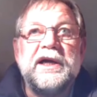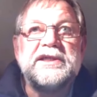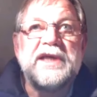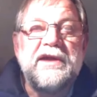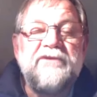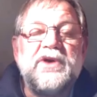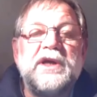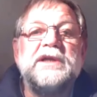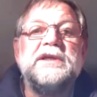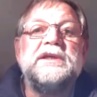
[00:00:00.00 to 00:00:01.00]
South
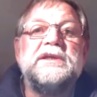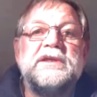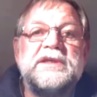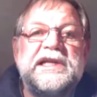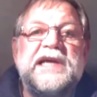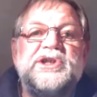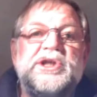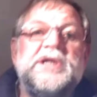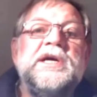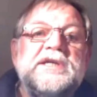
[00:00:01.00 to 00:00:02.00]
African /
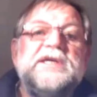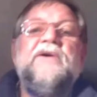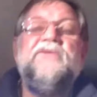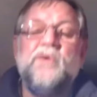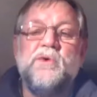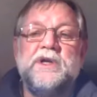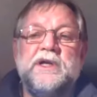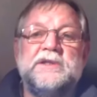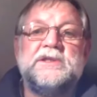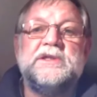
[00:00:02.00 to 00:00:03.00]
SAF
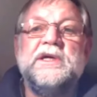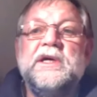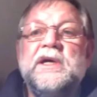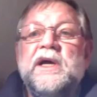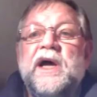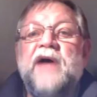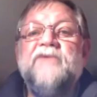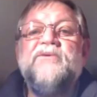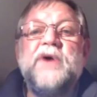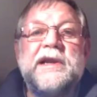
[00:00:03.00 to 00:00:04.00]
audience, and
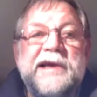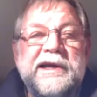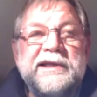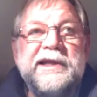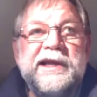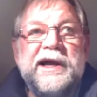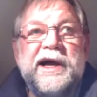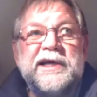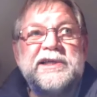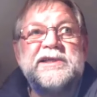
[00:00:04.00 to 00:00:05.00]
for enlightening
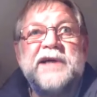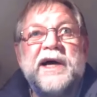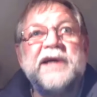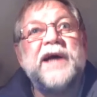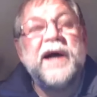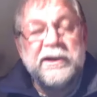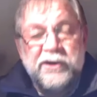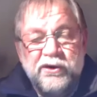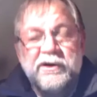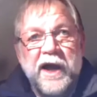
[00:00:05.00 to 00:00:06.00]
us. I
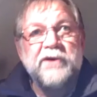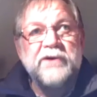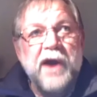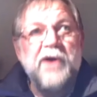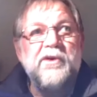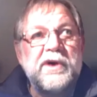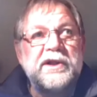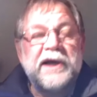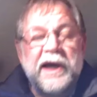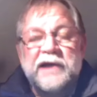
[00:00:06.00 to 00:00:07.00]
do now know what
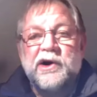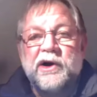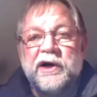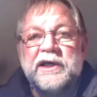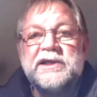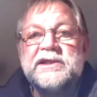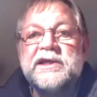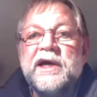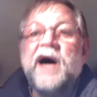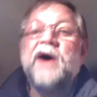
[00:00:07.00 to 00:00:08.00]
a K car is.
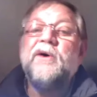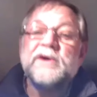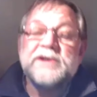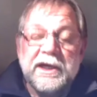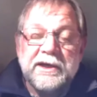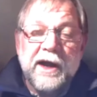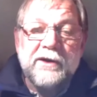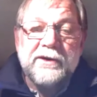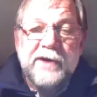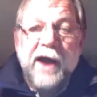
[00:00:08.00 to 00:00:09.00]
I also
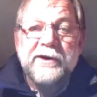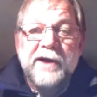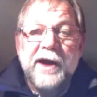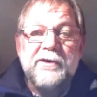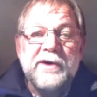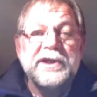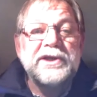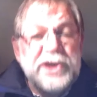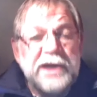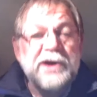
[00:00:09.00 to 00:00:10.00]
now know what a
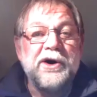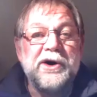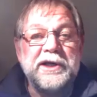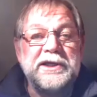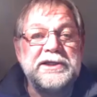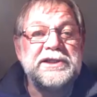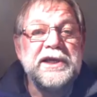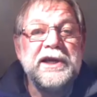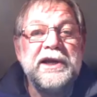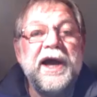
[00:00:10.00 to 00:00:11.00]
G car is
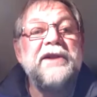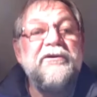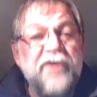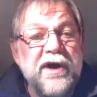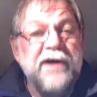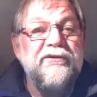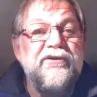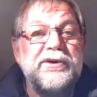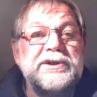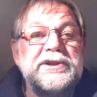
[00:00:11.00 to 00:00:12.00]
and a fire
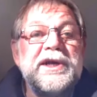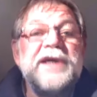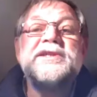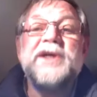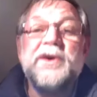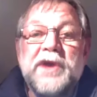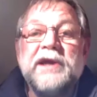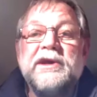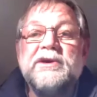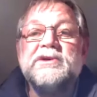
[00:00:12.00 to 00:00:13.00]
force. So
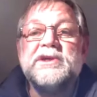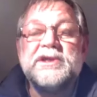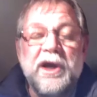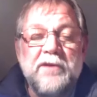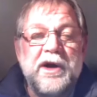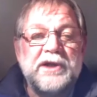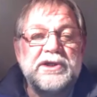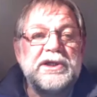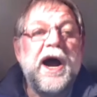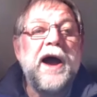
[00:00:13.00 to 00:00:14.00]
thank you so
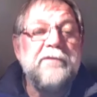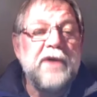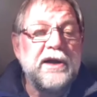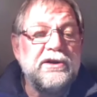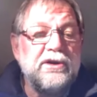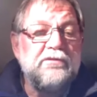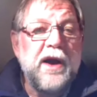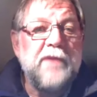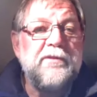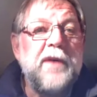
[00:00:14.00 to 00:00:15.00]
much. I'm going to
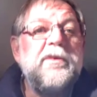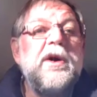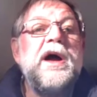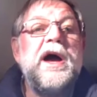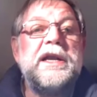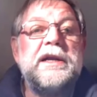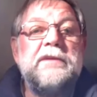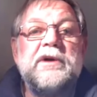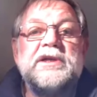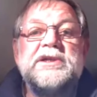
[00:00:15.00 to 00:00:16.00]
pipe up and
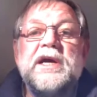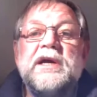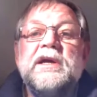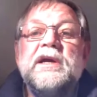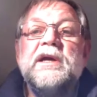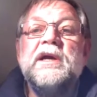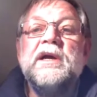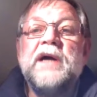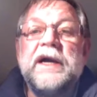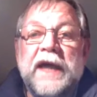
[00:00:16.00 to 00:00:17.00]
I'm going to say
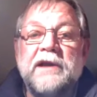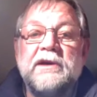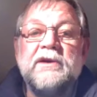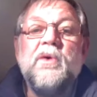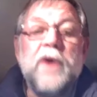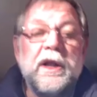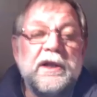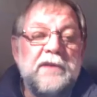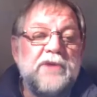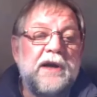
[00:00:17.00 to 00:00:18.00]
again,
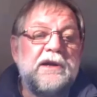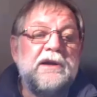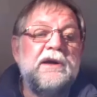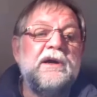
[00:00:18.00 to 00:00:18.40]
welcome, Doug.